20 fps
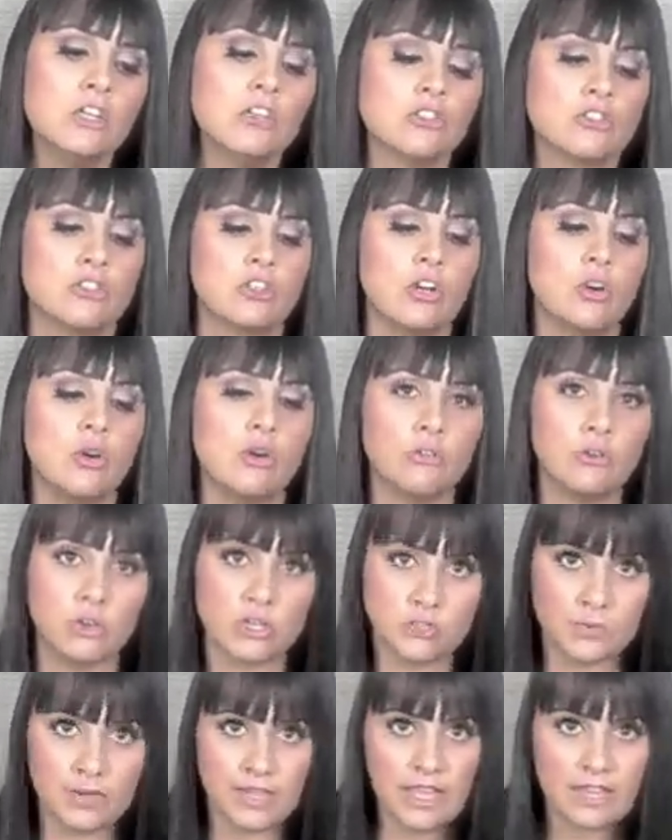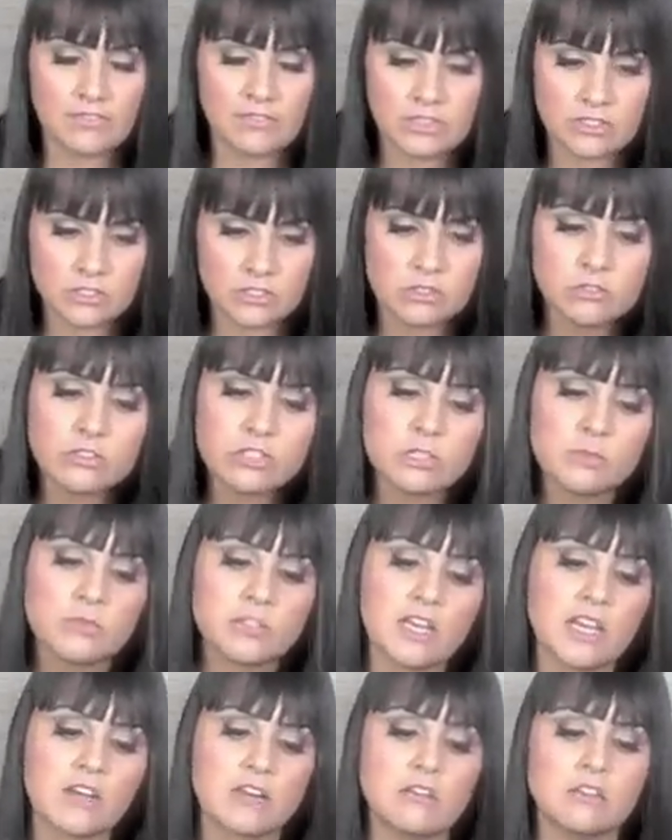So, of course, we have this YouTube
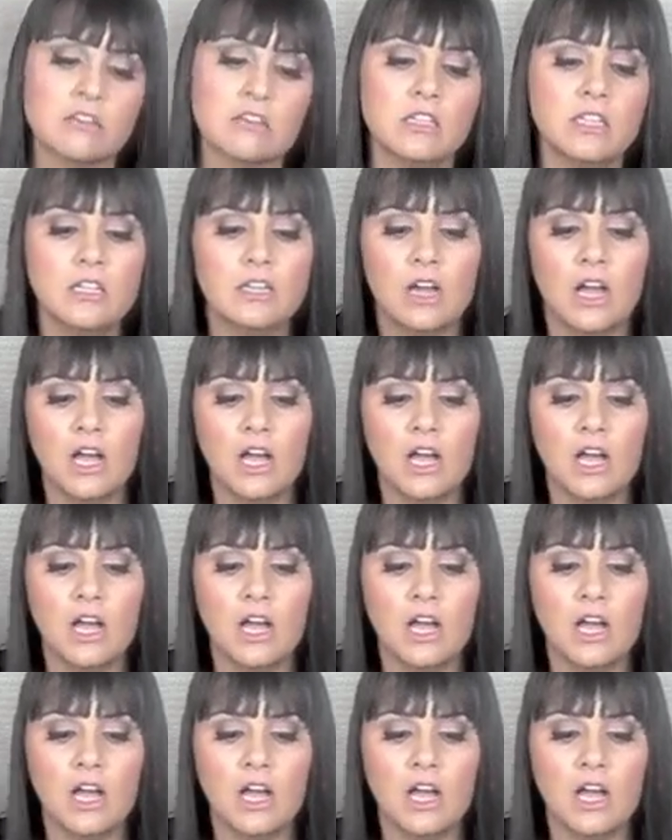channel.